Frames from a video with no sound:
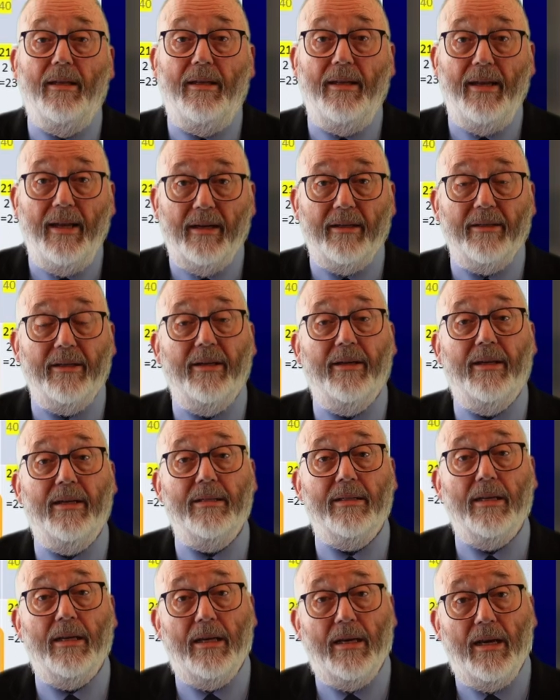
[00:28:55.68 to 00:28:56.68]
Now, there
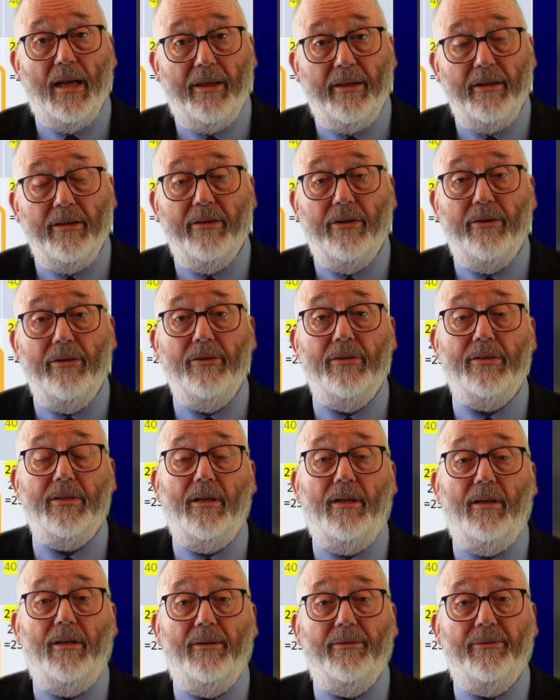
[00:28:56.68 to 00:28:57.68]
is another use
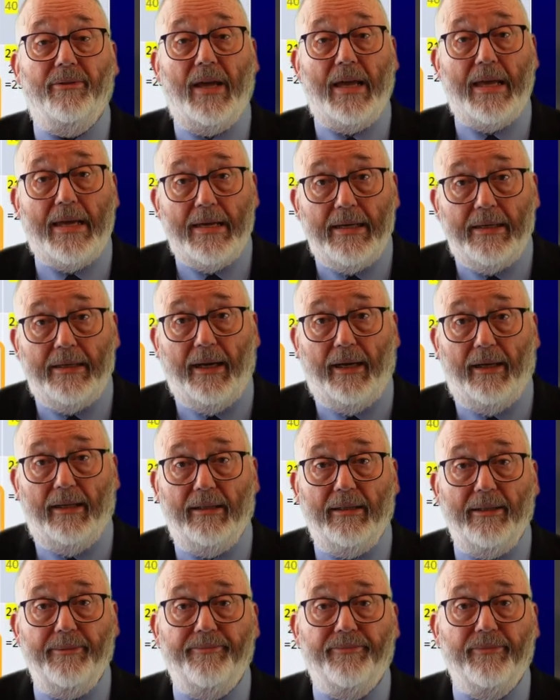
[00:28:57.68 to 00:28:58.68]
of
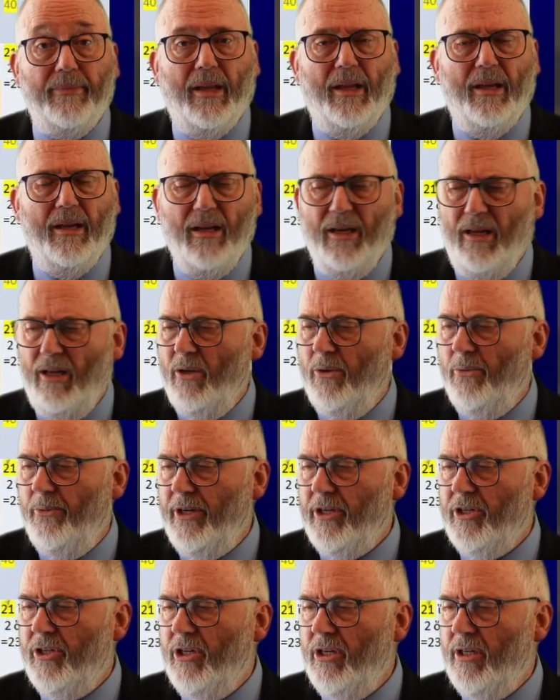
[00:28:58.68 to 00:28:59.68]
hina,
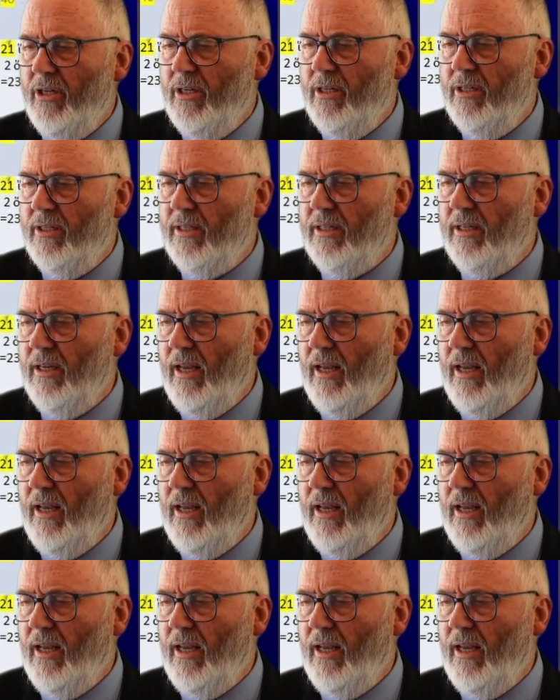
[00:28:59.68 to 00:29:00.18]
which is